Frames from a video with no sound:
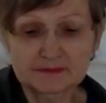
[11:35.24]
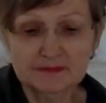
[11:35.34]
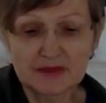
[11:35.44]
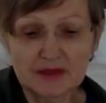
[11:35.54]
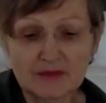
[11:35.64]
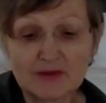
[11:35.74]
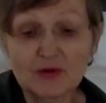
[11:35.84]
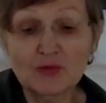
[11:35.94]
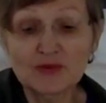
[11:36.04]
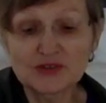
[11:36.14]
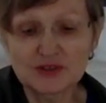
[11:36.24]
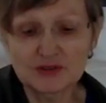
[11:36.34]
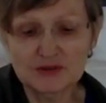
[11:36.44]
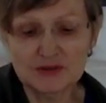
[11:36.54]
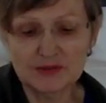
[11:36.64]
They were wishing
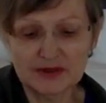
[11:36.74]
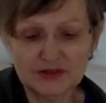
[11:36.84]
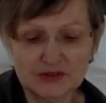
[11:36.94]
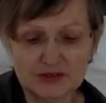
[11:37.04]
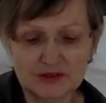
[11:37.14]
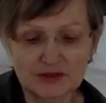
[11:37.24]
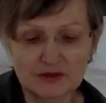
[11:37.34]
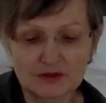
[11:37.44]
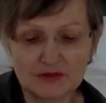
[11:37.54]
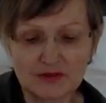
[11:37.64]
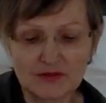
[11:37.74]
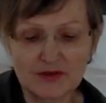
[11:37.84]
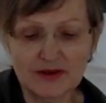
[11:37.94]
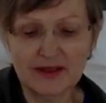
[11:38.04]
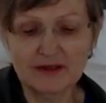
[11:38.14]
you separation, you know, they
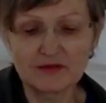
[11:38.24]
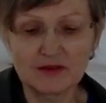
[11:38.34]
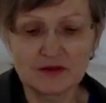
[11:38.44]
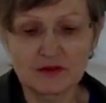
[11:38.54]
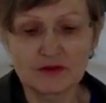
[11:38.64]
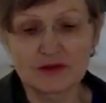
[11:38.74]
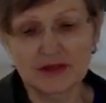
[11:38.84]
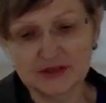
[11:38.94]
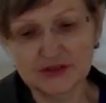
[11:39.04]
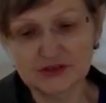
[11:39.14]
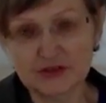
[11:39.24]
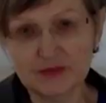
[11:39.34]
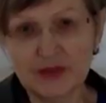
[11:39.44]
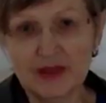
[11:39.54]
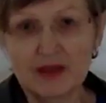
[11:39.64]
were envying your
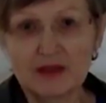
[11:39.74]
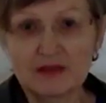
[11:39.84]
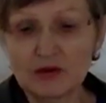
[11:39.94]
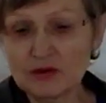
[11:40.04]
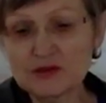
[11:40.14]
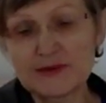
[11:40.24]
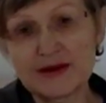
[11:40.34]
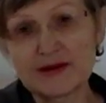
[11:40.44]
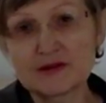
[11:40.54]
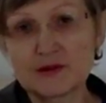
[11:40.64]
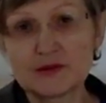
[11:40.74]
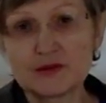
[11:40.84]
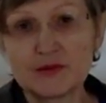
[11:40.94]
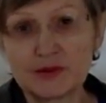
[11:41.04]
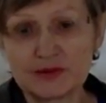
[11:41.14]
relationship. The whole spread is going to
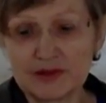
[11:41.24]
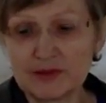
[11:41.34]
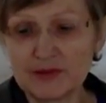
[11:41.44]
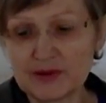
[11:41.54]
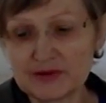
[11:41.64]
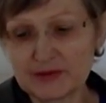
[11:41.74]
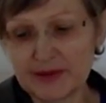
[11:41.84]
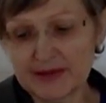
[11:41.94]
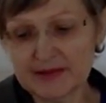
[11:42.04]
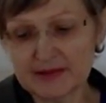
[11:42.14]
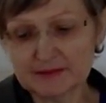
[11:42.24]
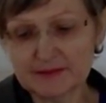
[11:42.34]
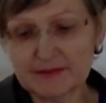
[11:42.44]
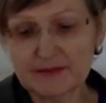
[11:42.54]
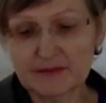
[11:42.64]
be only about the past.
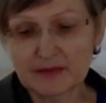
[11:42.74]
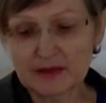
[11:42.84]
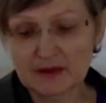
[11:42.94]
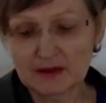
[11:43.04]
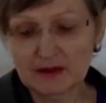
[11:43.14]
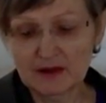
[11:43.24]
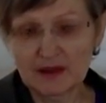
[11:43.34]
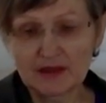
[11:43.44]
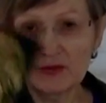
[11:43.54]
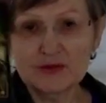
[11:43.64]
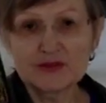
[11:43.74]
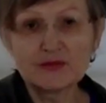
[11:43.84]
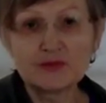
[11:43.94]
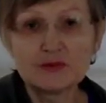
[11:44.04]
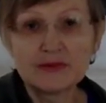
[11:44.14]
And there was a
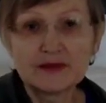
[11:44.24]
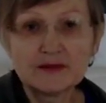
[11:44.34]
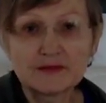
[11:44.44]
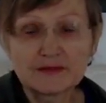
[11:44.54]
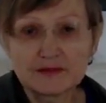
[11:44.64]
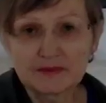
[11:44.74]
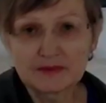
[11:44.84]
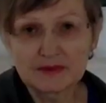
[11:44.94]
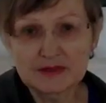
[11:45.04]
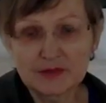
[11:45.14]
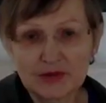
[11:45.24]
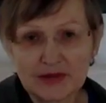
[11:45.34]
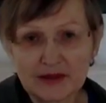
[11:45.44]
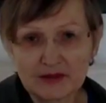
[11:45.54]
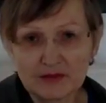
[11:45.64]
woman, it's more
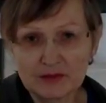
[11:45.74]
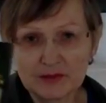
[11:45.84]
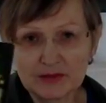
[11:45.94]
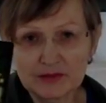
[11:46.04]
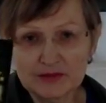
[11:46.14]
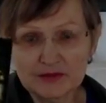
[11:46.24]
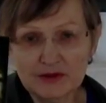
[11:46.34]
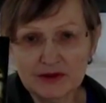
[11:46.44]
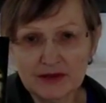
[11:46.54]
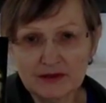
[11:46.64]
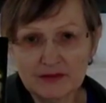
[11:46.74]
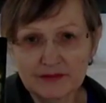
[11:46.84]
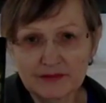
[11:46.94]
like a woman was talking.